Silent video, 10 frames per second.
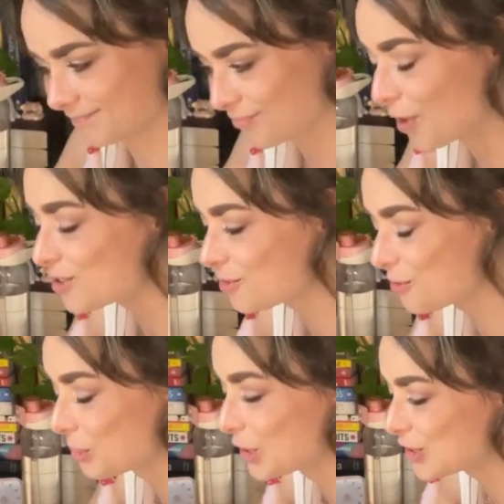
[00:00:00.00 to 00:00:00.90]
Most of
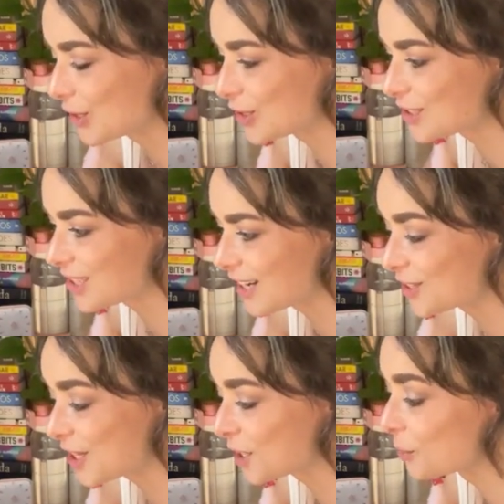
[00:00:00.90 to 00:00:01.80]
the bookstores
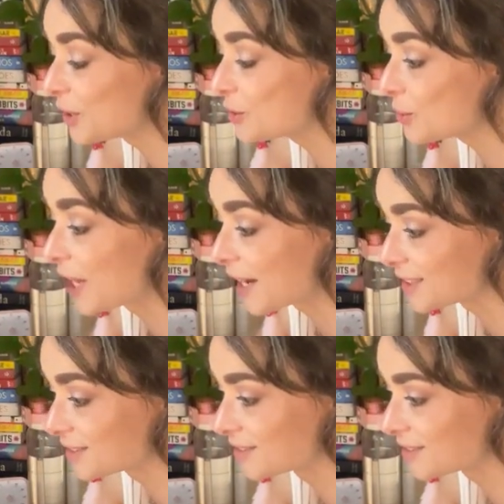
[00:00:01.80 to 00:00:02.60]
out there will do that.